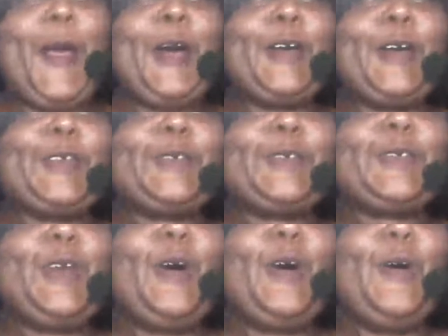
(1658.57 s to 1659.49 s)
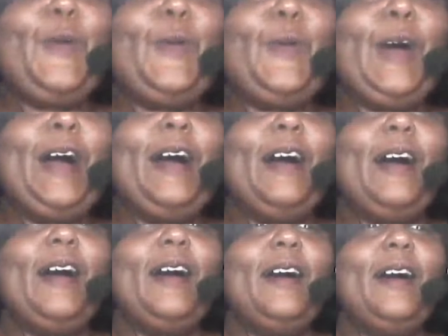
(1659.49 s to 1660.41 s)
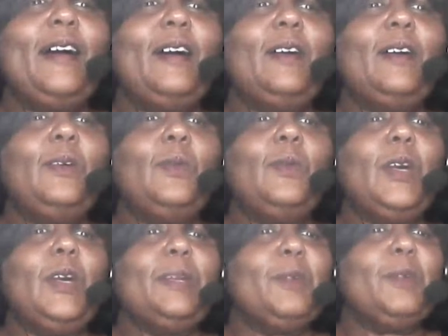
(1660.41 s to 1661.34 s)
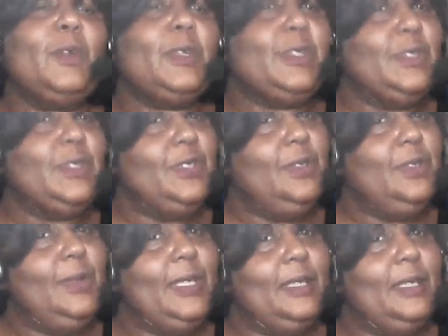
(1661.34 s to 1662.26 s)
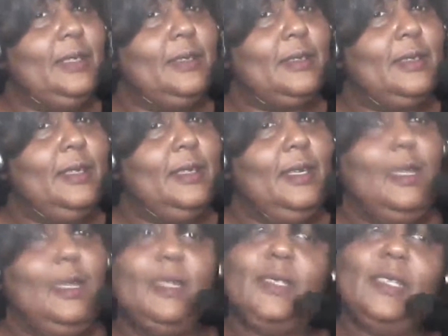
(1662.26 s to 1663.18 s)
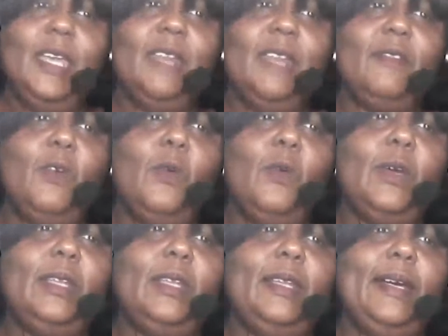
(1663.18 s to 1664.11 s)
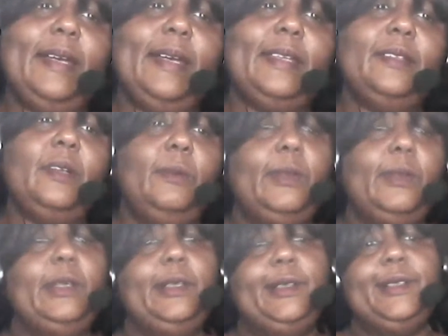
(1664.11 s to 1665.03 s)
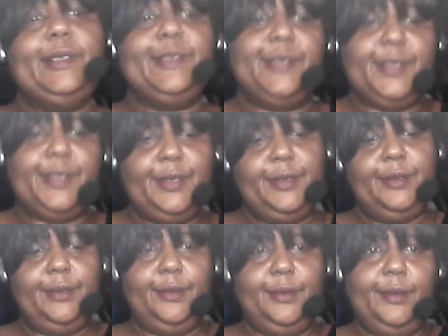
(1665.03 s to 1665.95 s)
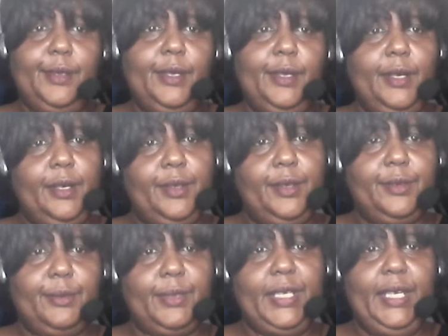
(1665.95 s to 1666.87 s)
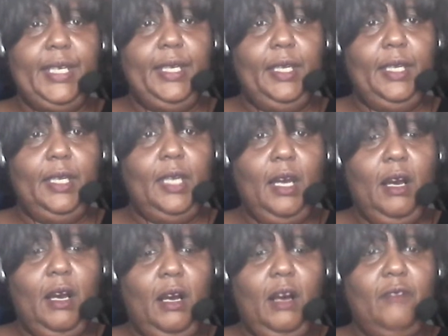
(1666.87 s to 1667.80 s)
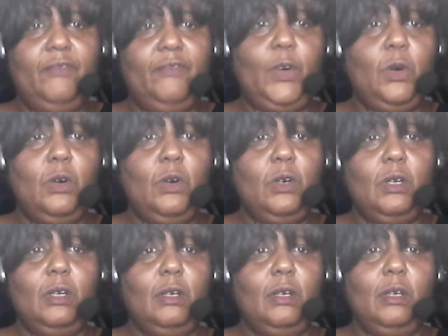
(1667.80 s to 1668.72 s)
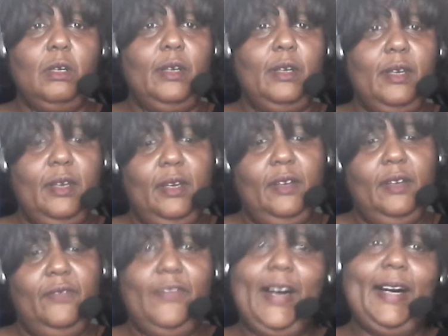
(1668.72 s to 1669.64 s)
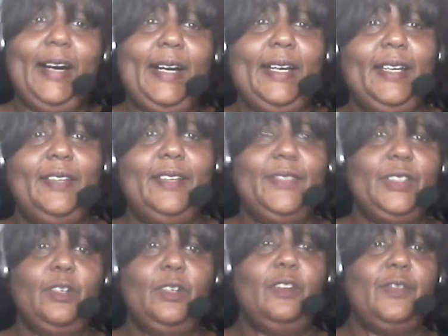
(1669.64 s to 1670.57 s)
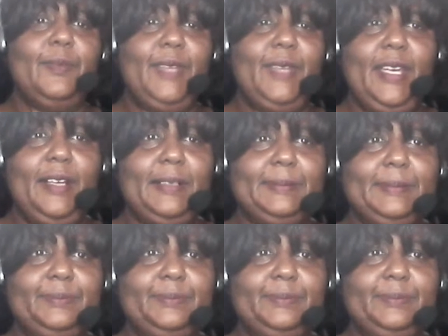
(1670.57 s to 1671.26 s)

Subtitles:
So what I'm going to do is, instead of going like, 1, 2, 3, 4, 5, and on from there,